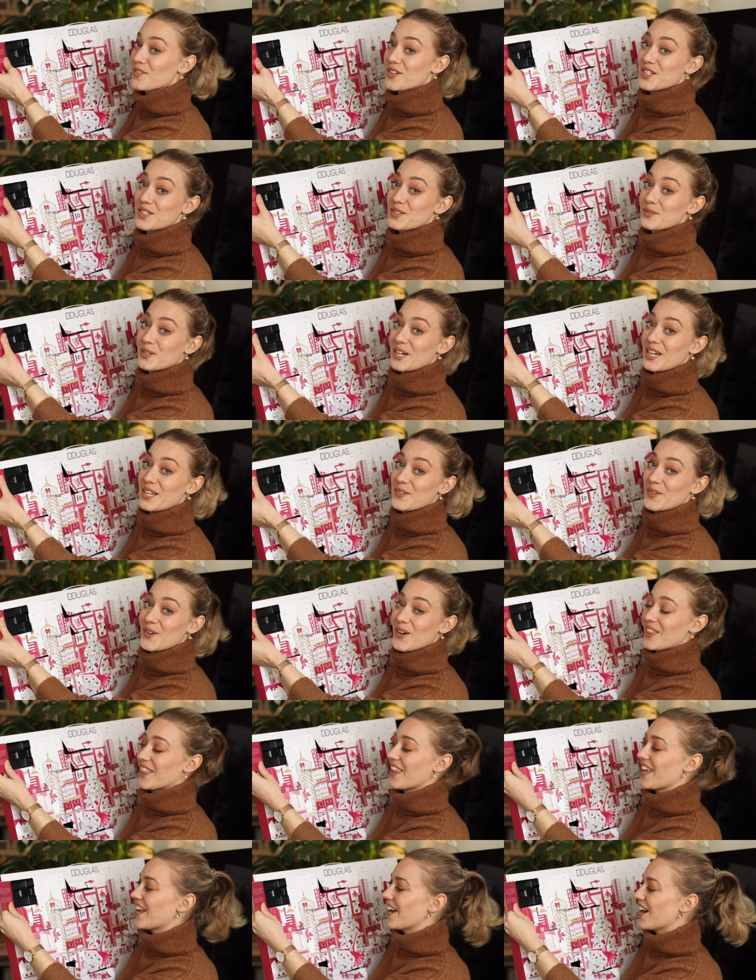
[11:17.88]
first read
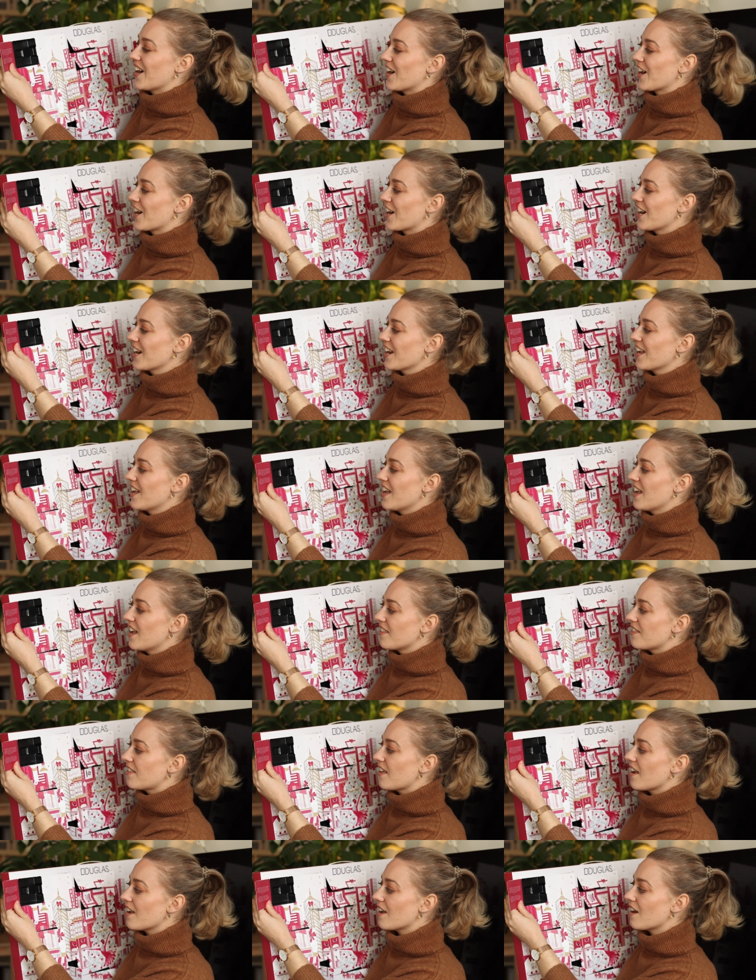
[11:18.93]
what they are.
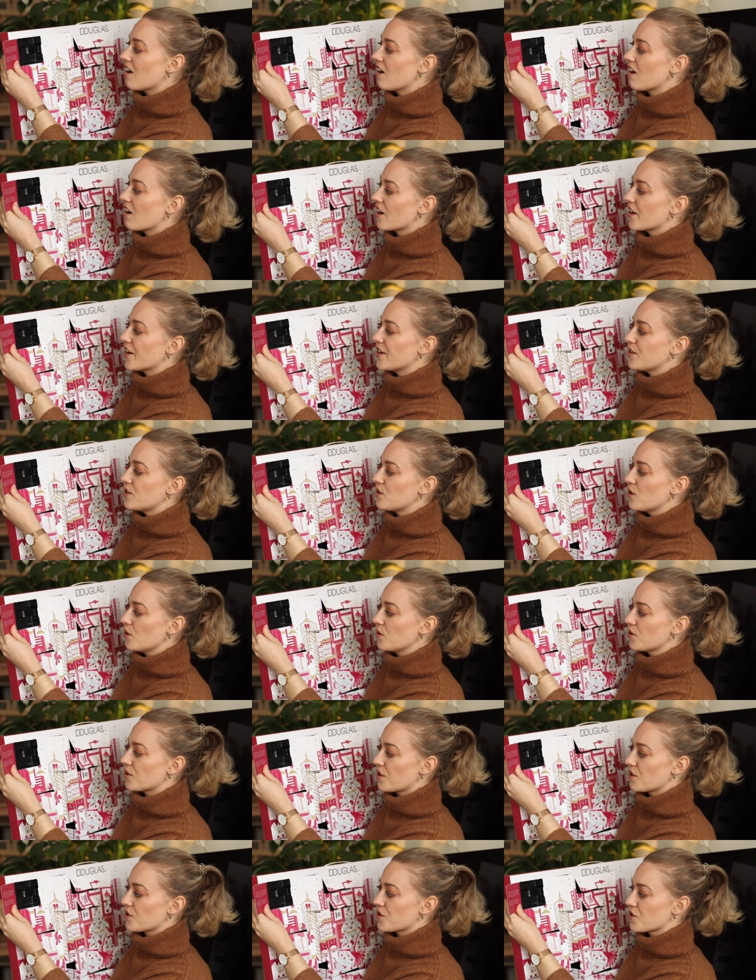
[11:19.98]
They are
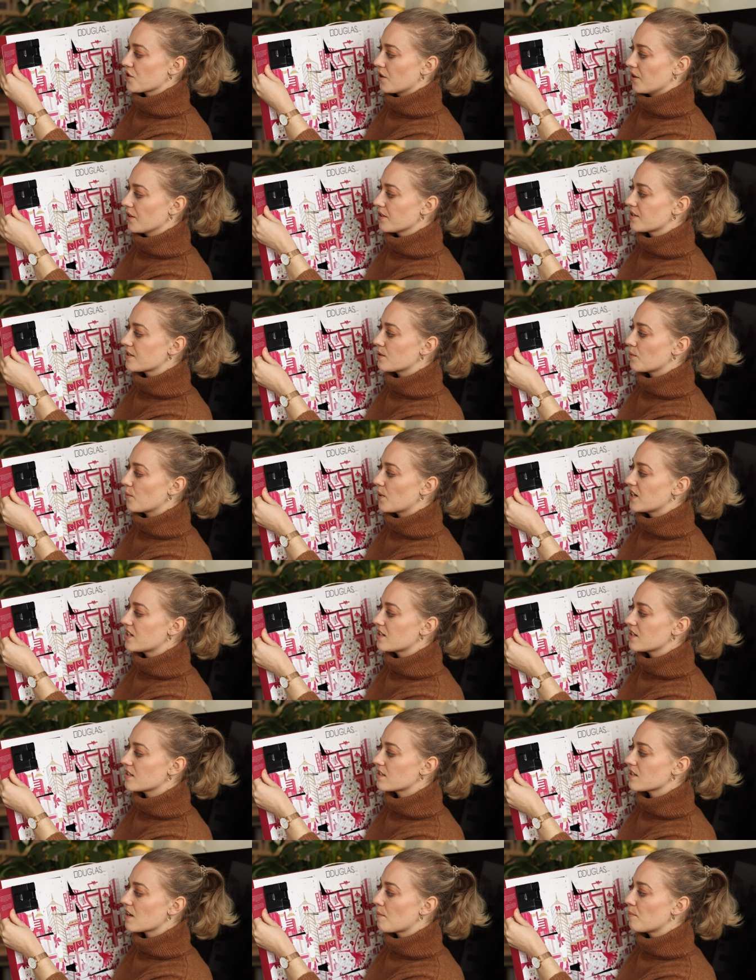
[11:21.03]
Youth Shots,
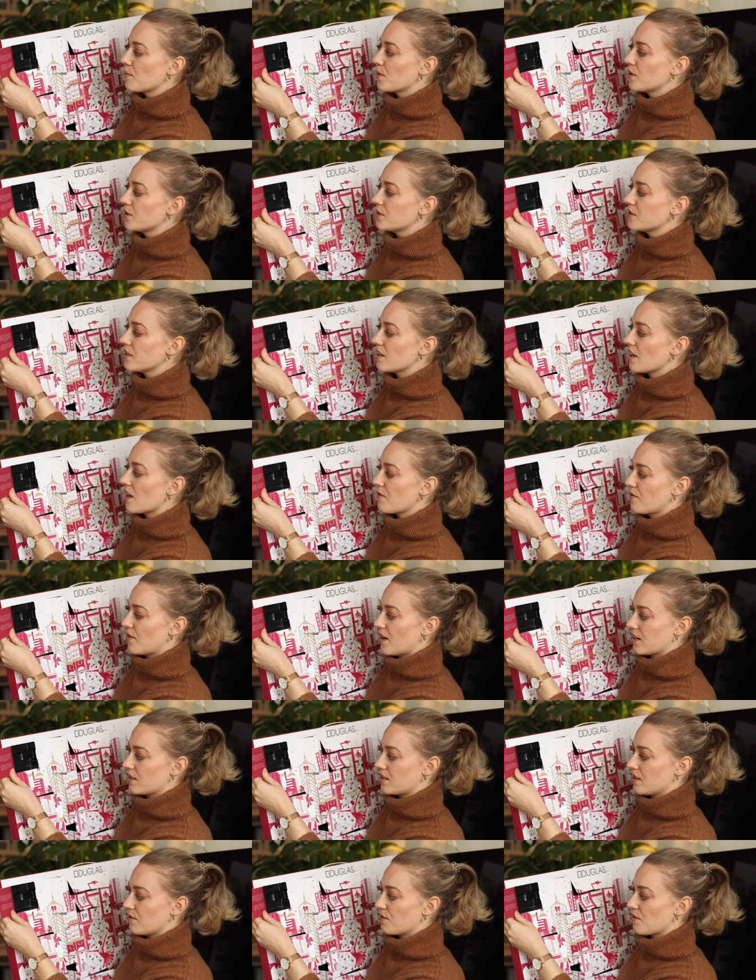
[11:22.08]
which is a
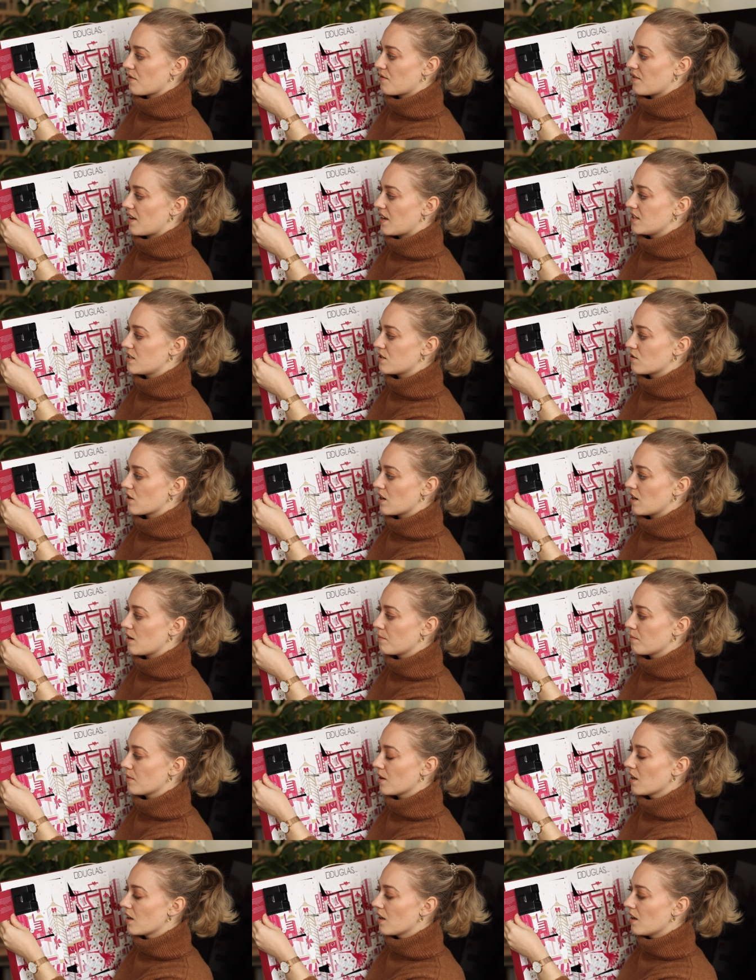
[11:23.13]
multi-effective face
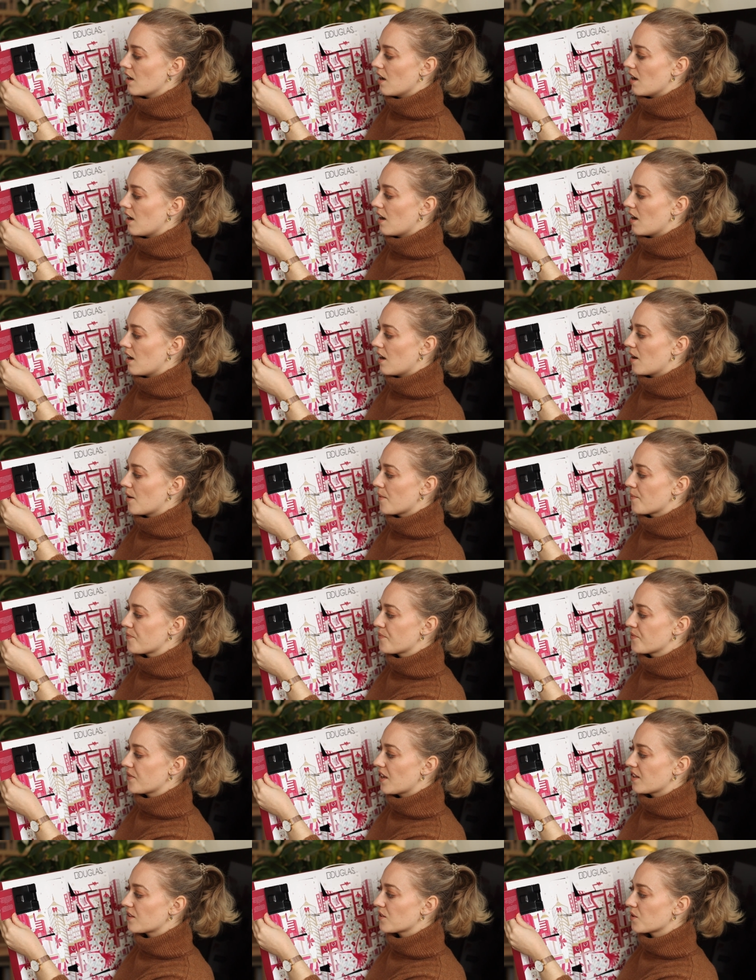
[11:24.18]
cream
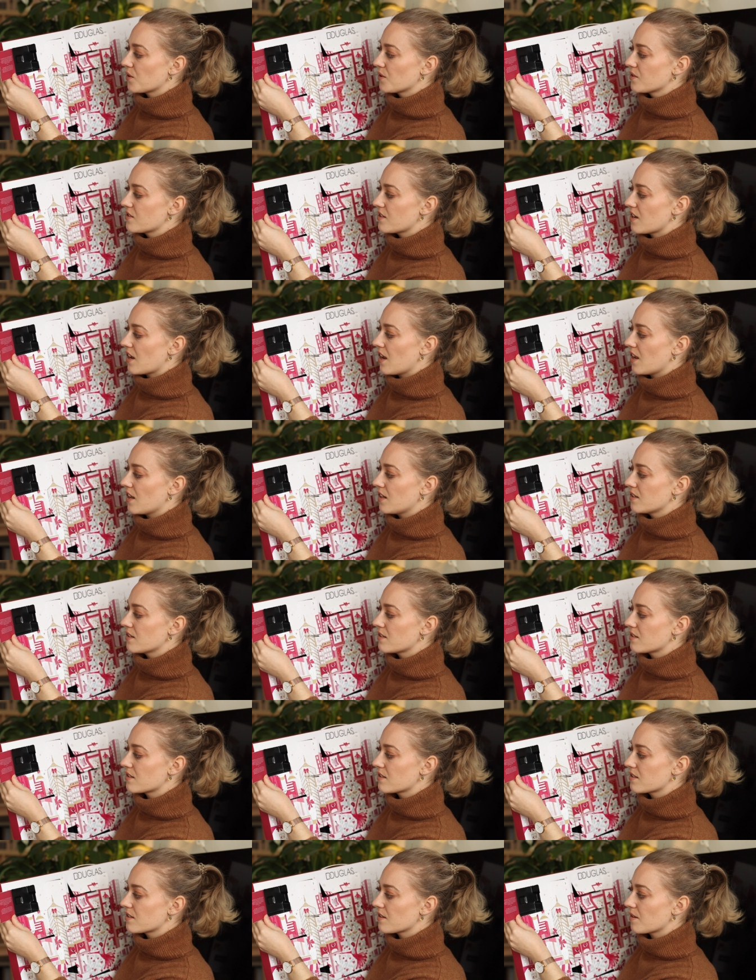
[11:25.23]
um, that
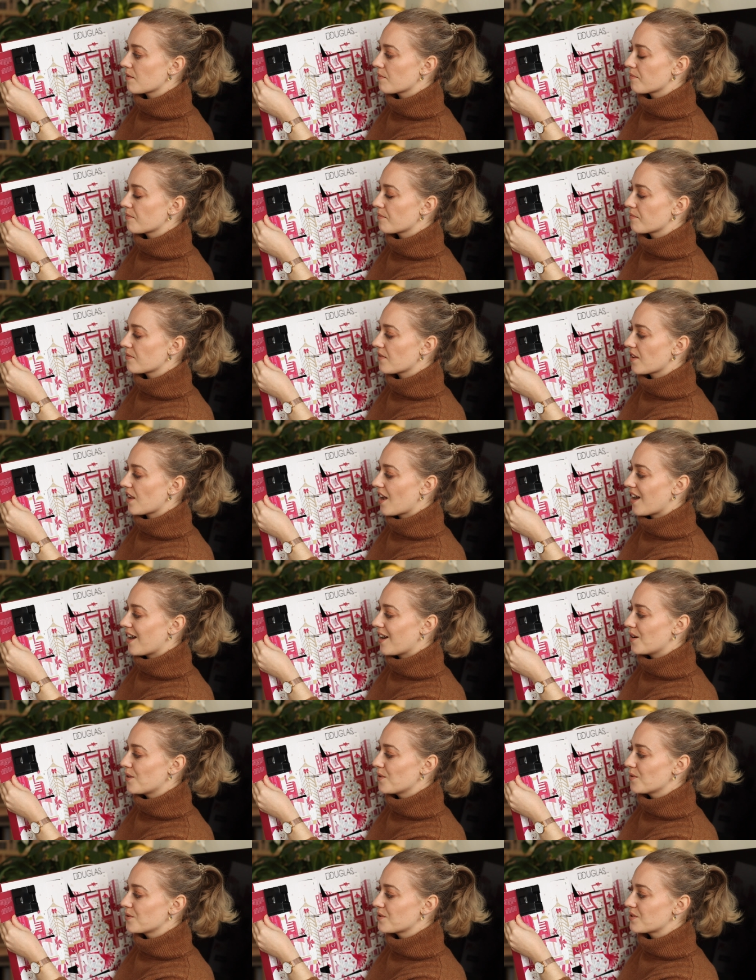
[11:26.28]
contains
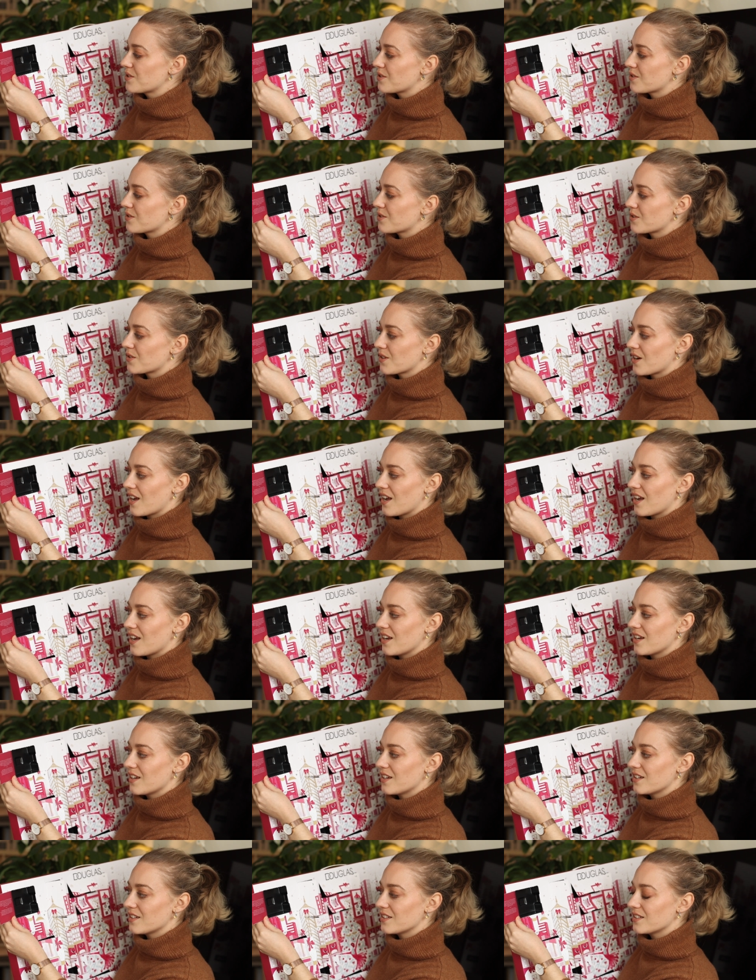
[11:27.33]

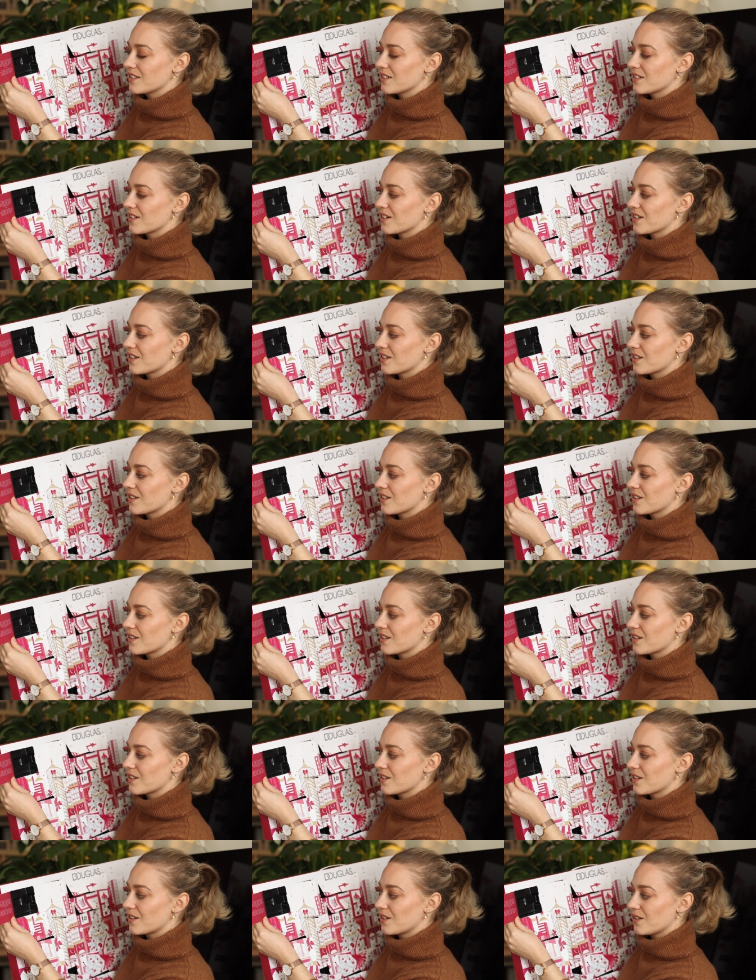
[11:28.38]
Astragalus
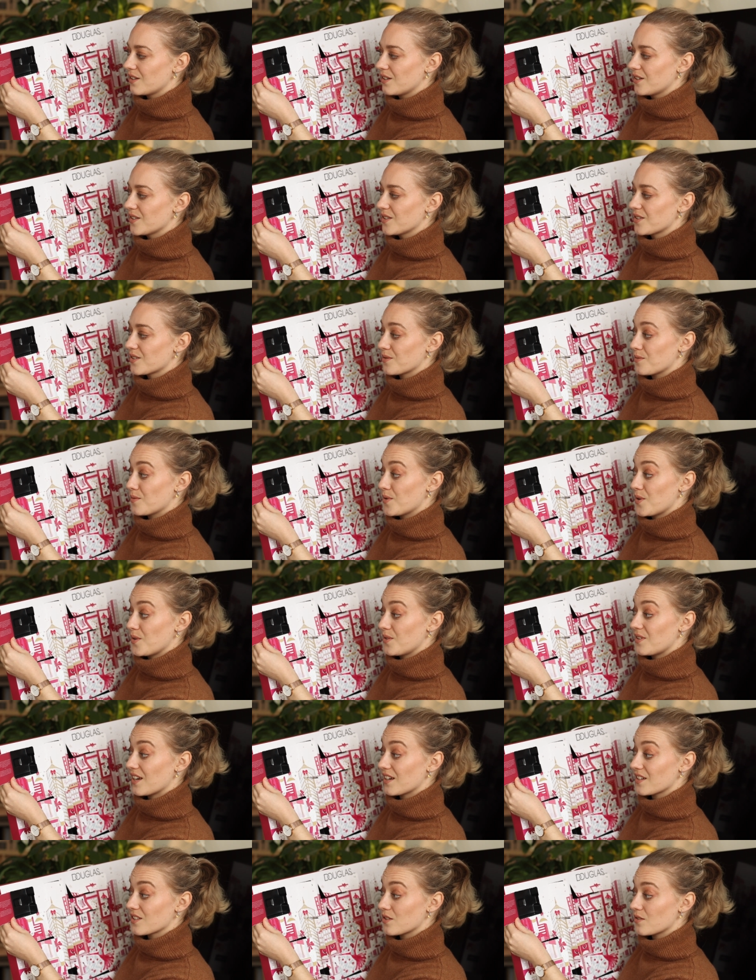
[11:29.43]

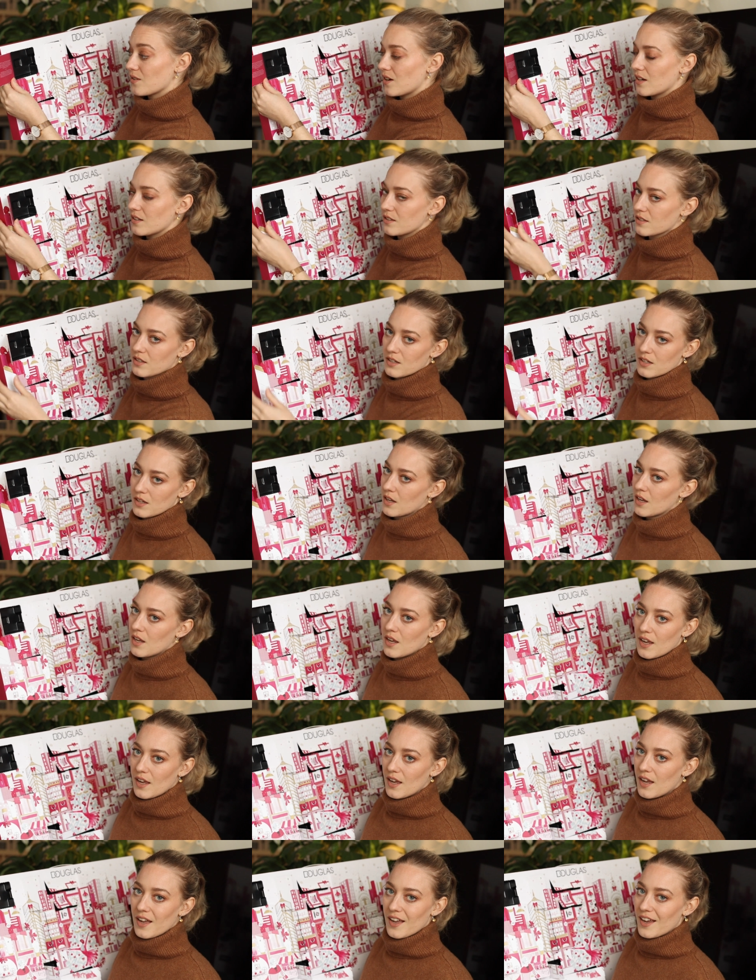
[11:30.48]
root extract.
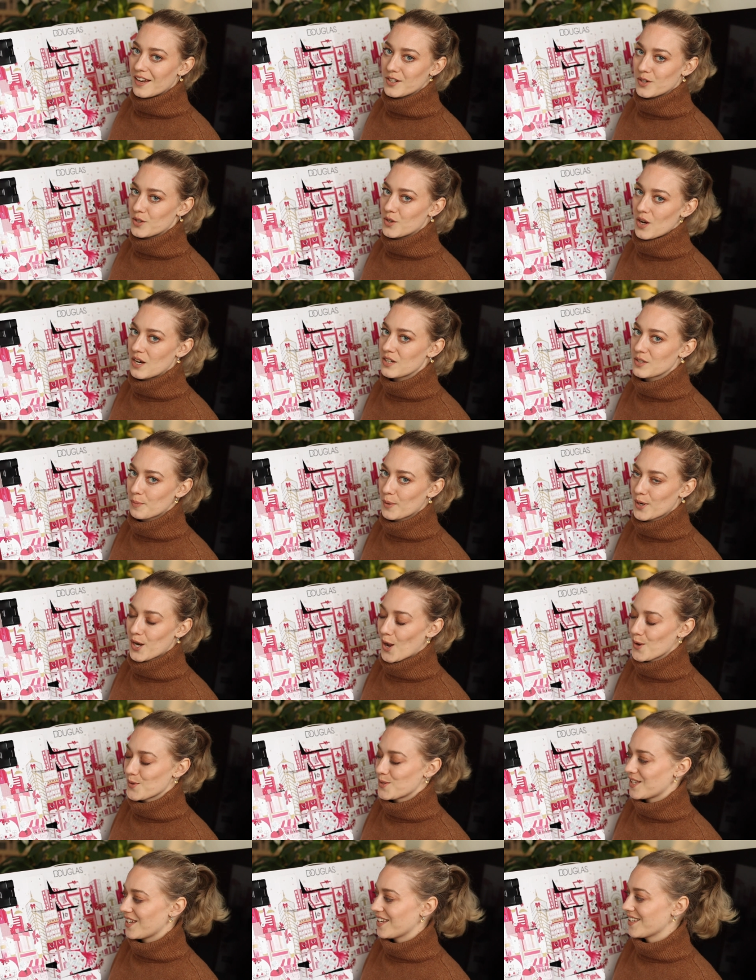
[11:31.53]
I don't know how to pronounce